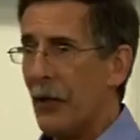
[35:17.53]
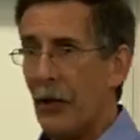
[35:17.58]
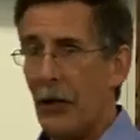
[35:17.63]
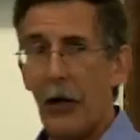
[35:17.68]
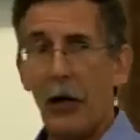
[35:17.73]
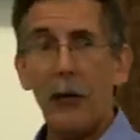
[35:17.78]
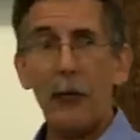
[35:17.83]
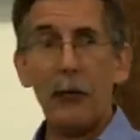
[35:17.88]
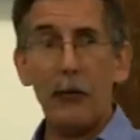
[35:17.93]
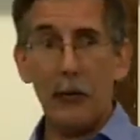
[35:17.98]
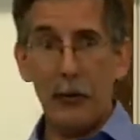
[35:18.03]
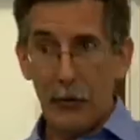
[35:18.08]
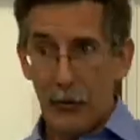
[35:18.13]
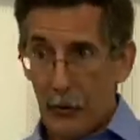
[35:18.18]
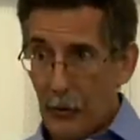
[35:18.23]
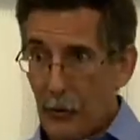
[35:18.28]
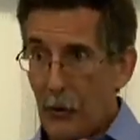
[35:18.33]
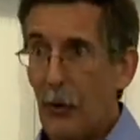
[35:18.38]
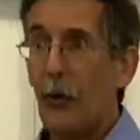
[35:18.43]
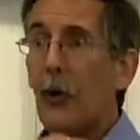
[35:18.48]
You know,
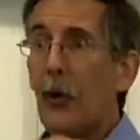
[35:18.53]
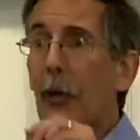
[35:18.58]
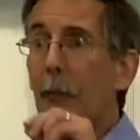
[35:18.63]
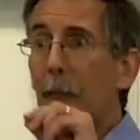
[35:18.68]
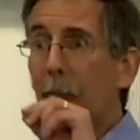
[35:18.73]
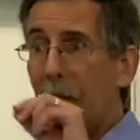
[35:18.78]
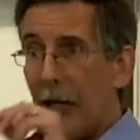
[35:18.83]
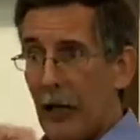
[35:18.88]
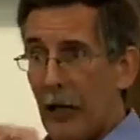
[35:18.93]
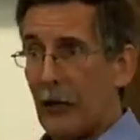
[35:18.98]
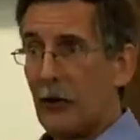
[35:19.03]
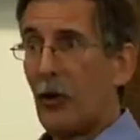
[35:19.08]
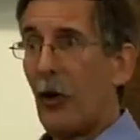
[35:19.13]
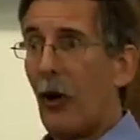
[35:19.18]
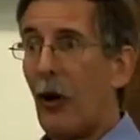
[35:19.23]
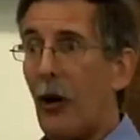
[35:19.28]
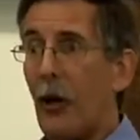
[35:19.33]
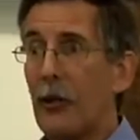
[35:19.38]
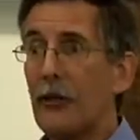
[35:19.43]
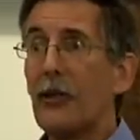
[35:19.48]
you can be in
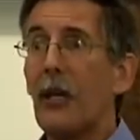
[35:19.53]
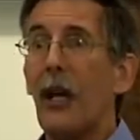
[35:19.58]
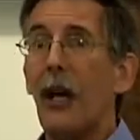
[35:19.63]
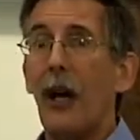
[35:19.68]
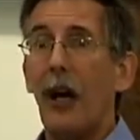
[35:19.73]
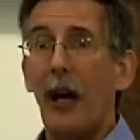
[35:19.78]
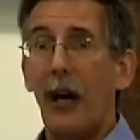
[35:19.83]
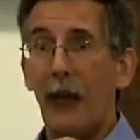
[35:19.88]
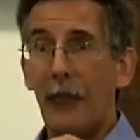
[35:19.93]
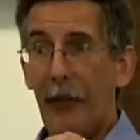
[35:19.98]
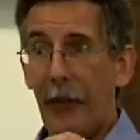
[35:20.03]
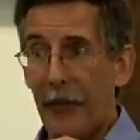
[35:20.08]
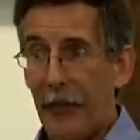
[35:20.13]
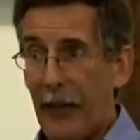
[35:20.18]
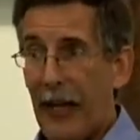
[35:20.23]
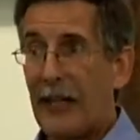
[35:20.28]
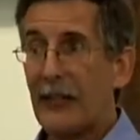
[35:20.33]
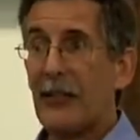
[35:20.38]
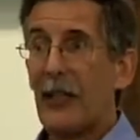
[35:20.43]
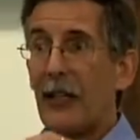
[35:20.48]
charge of the
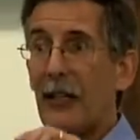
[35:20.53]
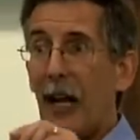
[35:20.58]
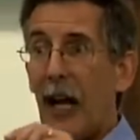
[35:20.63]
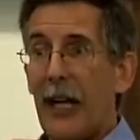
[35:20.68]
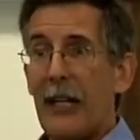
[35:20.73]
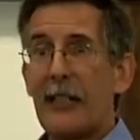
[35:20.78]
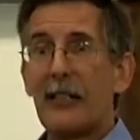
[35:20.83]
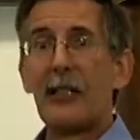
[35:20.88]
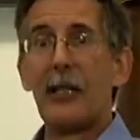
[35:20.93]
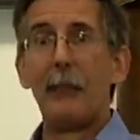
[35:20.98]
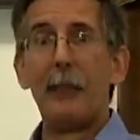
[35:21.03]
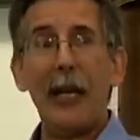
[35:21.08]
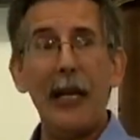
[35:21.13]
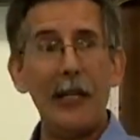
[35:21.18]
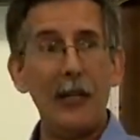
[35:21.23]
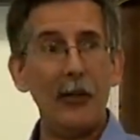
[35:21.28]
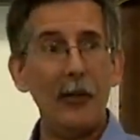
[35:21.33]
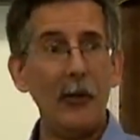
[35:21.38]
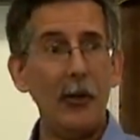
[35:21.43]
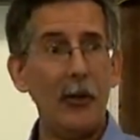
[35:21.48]
things that God has
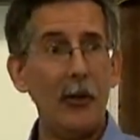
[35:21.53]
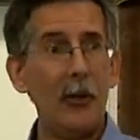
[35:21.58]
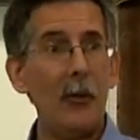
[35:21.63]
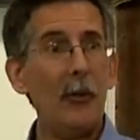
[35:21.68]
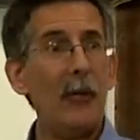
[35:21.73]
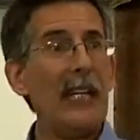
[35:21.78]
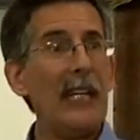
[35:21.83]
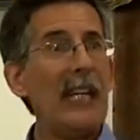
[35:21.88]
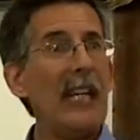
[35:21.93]
commanded you to do,